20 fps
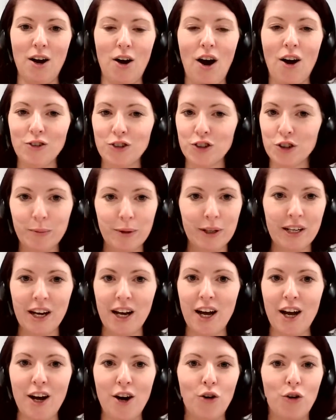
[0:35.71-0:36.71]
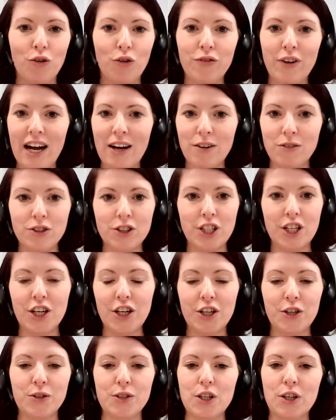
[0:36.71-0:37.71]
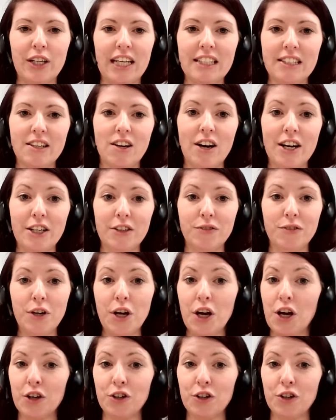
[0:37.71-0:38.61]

entrepreneur or founder who's looking to kind of